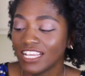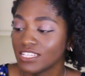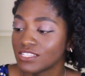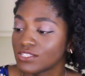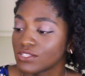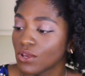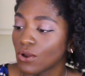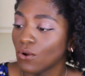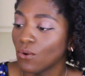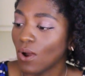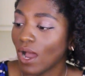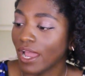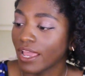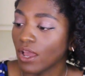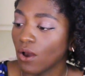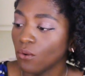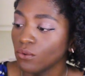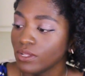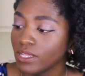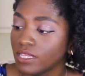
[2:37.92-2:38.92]
So I
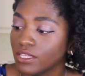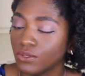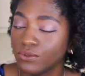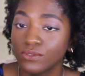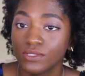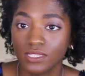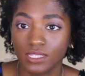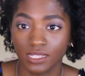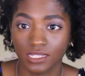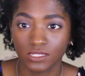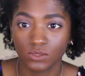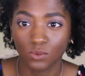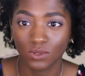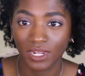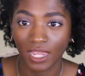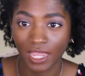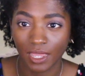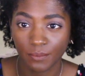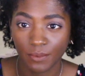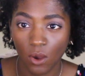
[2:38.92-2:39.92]
only use this when
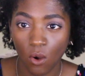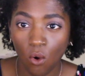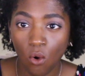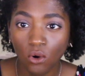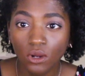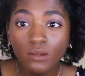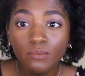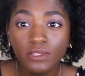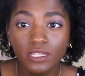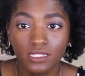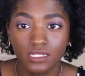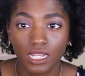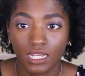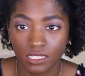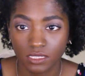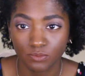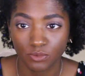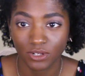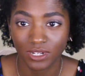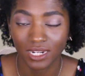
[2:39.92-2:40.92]
I am horribly
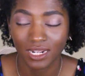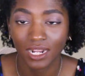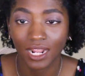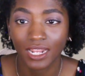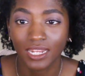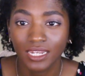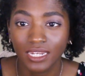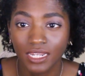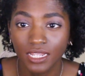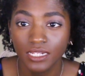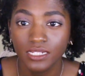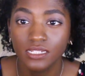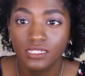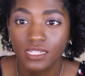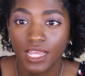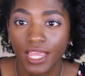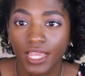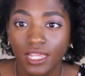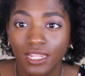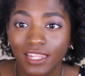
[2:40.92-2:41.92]
desperate and I need
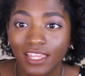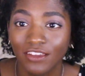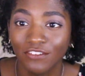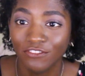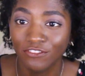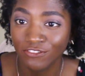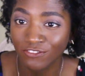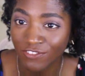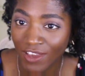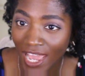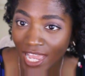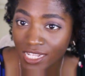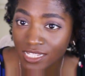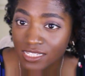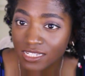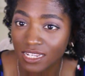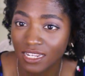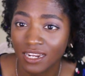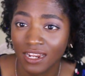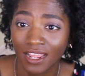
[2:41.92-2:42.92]
detangling
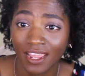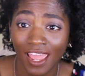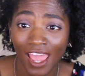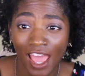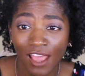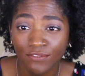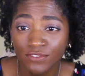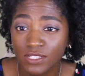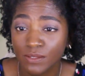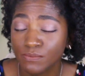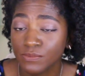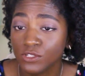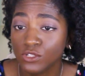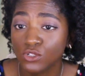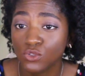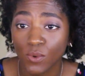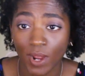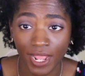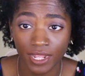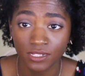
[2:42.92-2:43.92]
fast and I have some
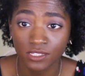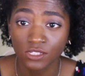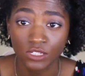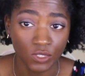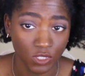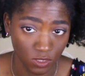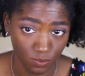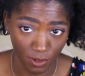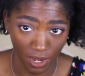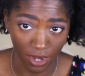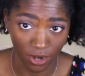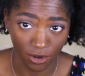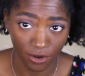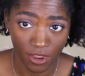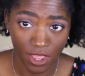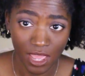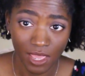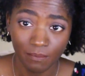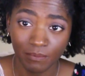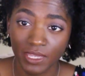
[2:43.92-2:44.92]
strands to spare,
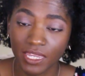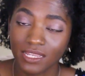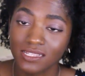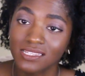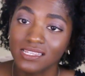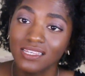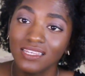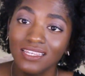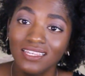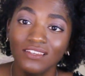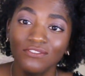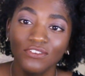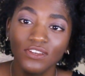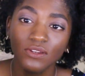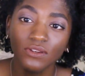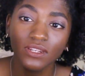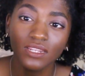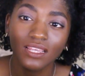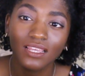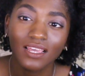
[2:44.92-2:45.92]
because
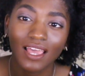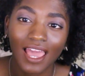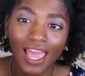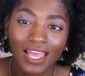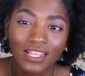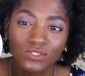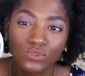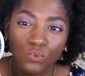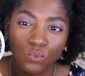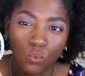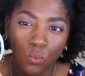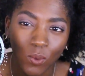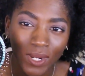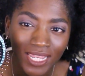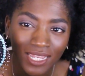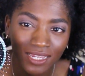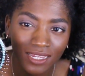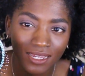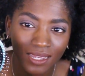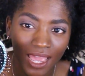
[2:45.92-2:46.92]
even as
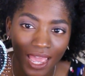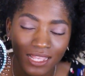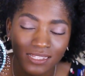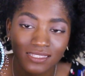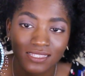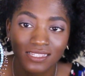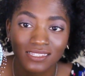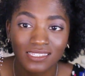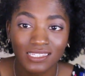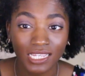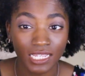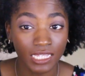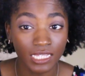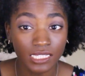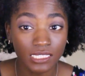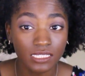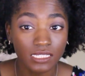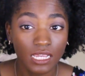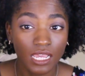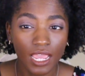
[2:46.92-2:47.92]
weak as this
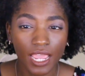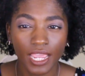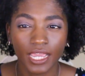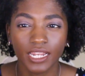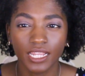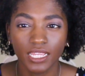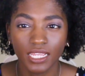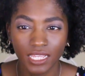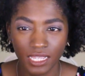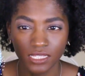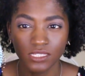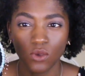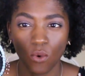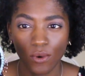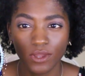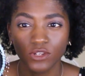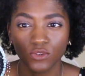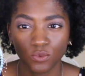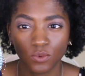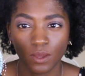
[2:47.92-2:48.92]
is, it is
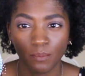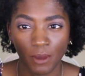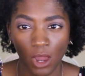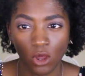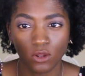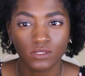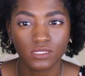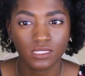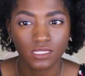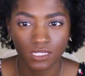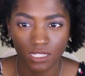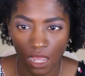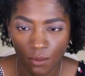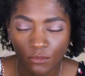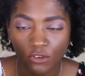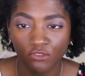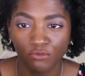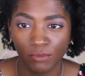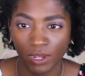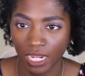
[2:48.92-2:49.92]
going to rip out
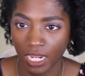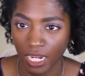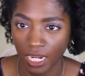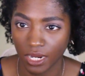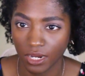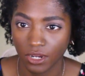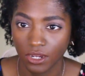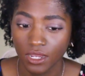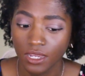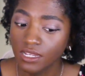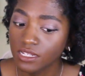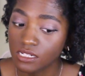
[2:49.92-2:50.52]
some of my hair.